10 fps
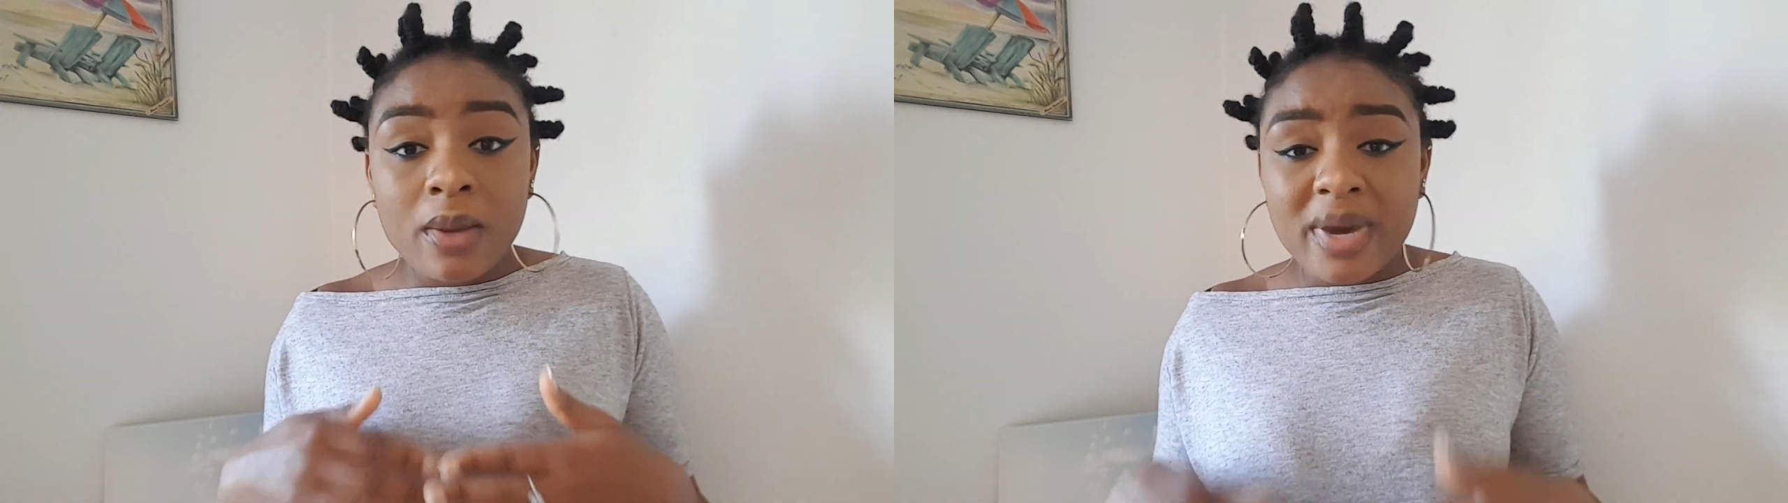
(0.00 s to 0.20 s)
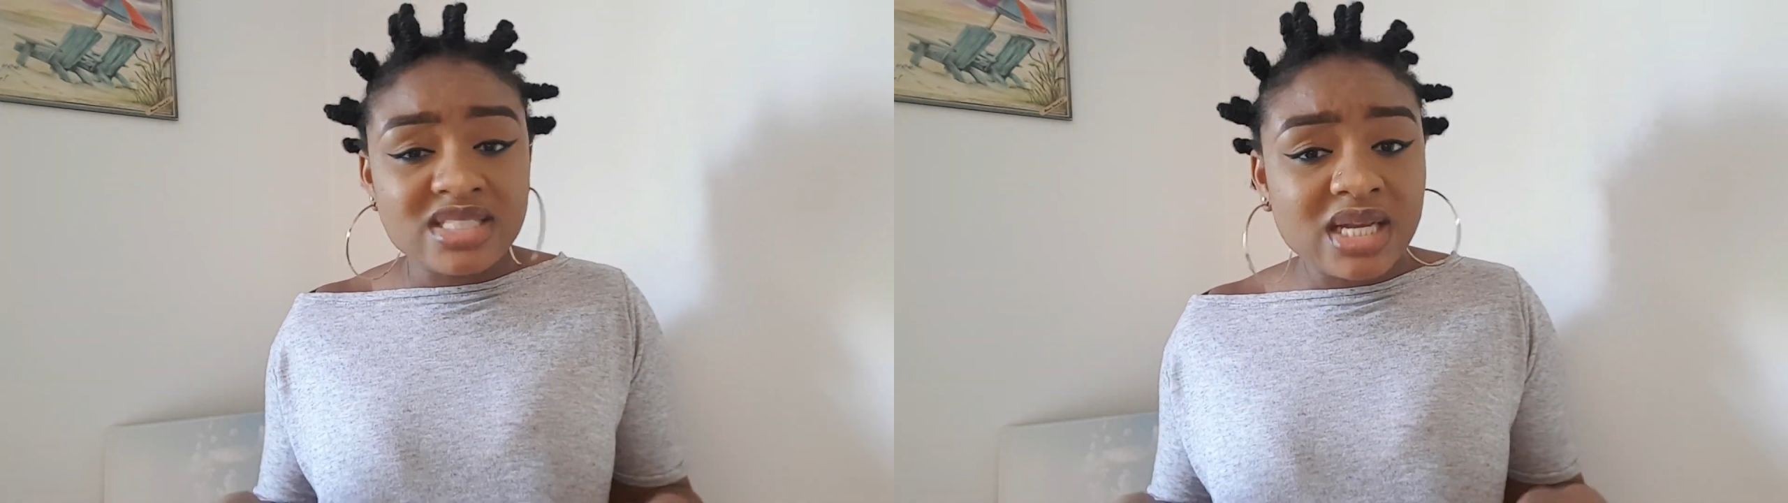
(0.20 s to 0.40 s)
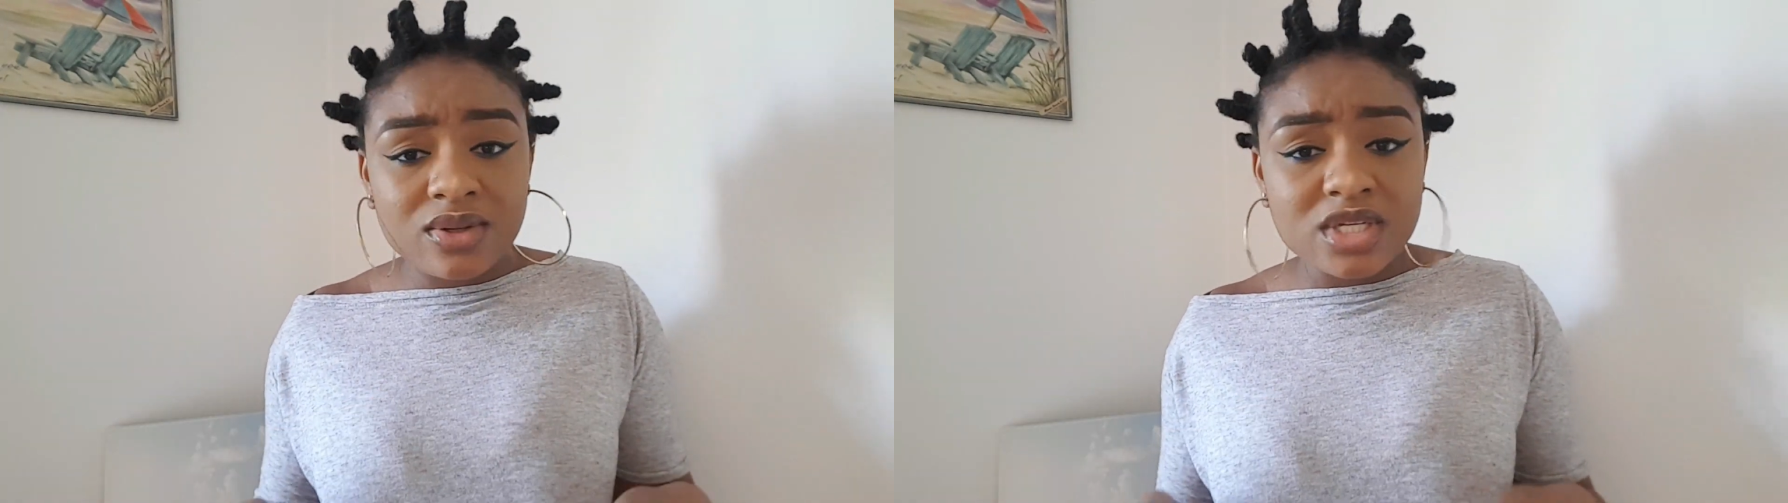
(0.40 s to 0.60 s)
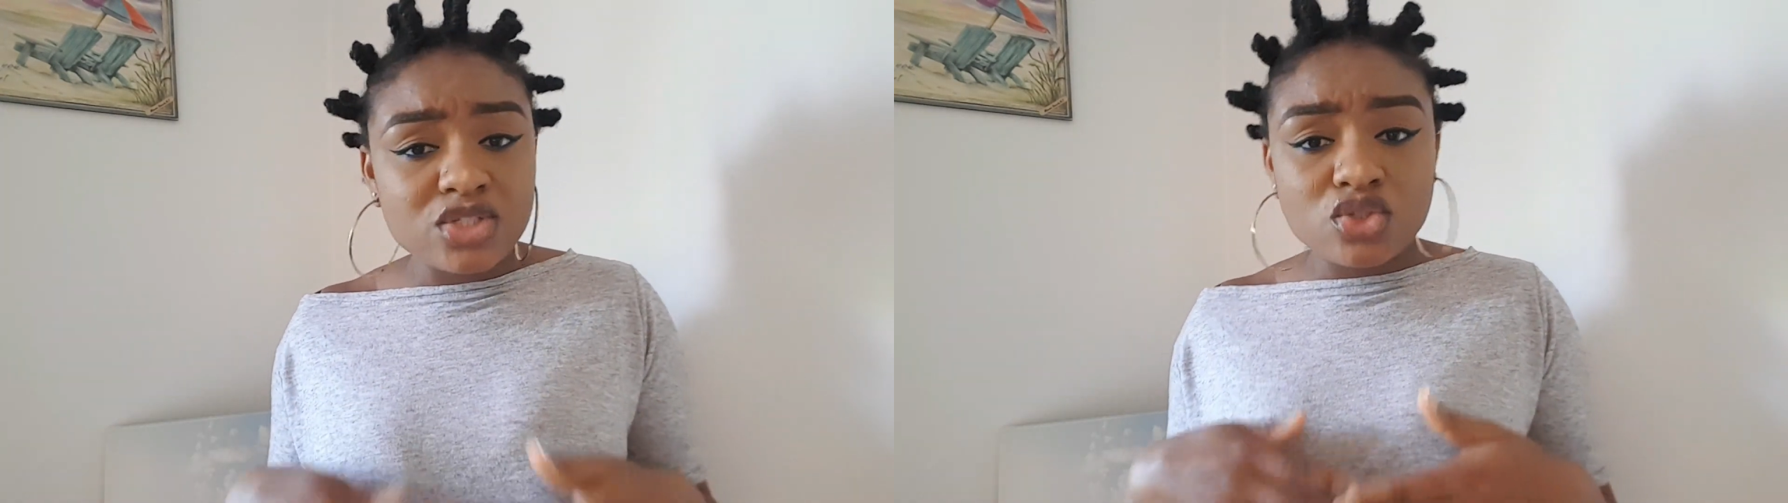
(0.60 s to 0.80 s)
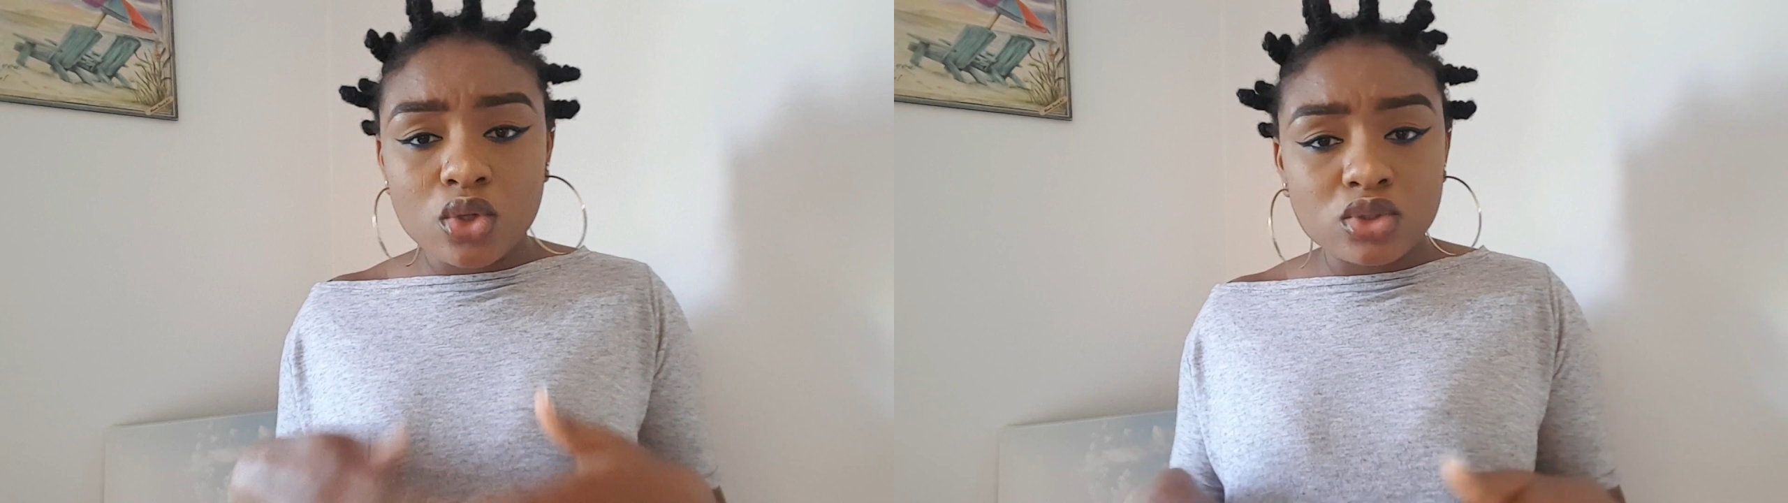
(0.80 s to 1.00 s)
my channel
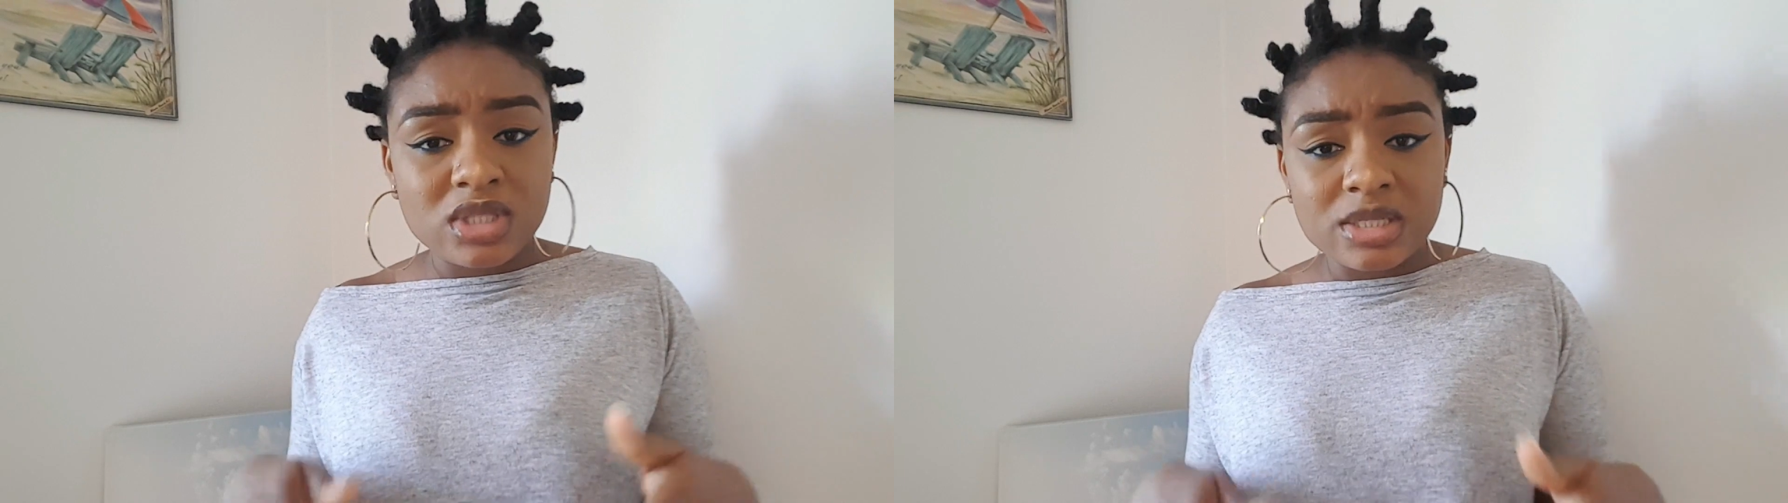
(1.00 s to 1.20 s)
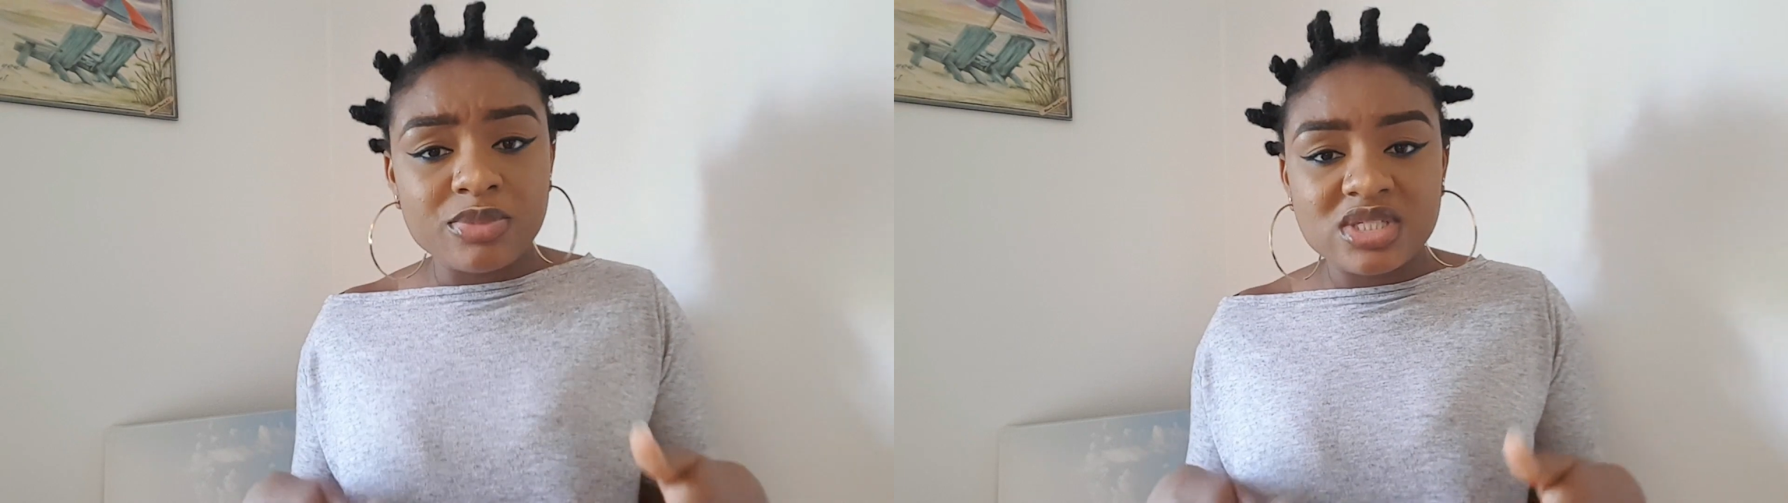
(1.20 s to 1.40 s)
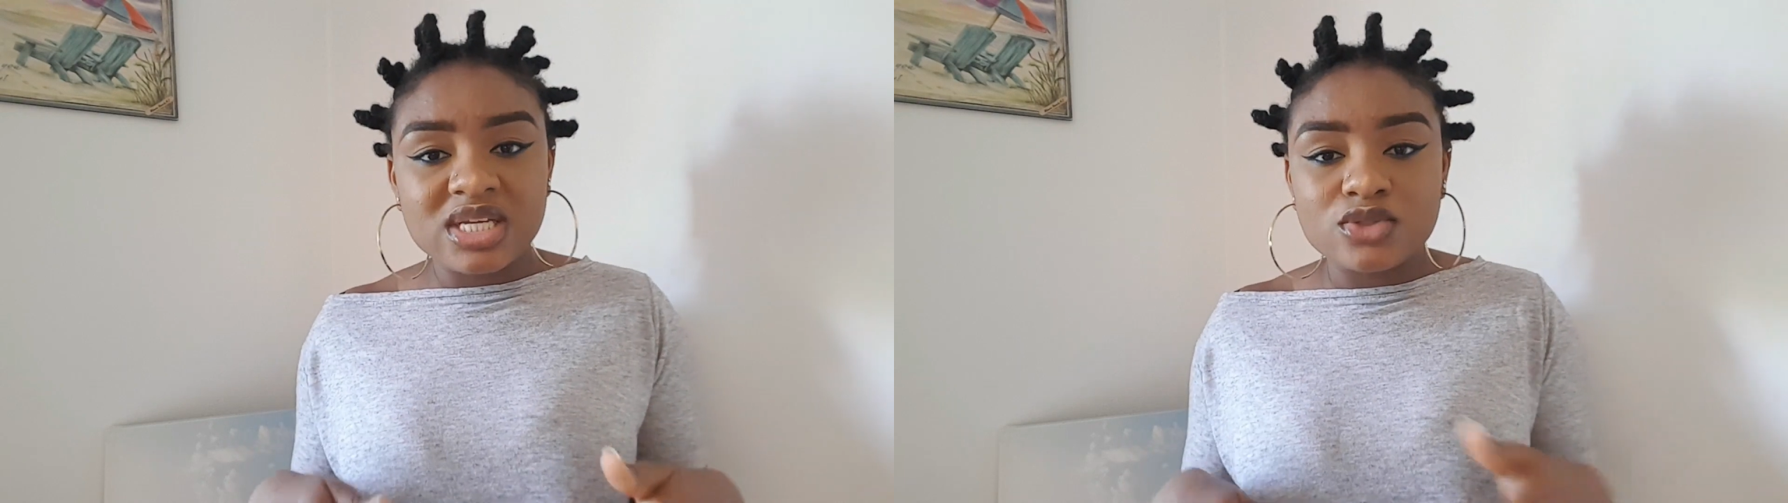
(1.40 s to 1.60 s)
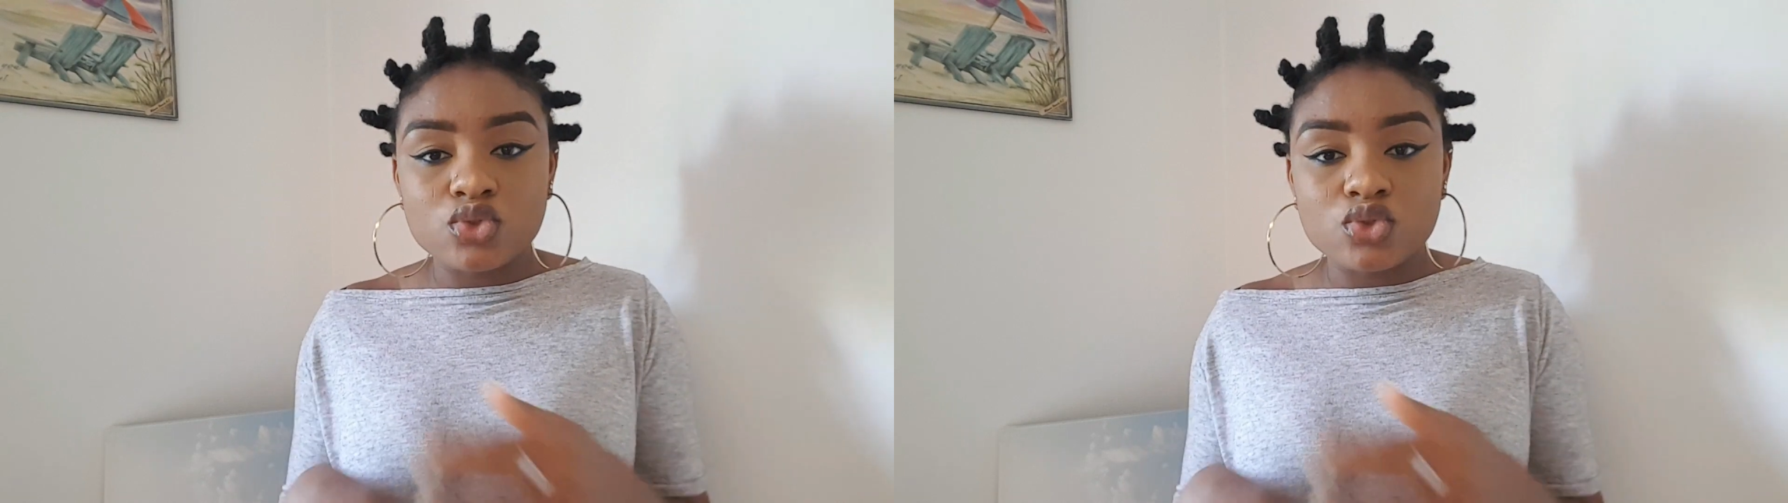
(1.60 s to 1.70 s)
is not limited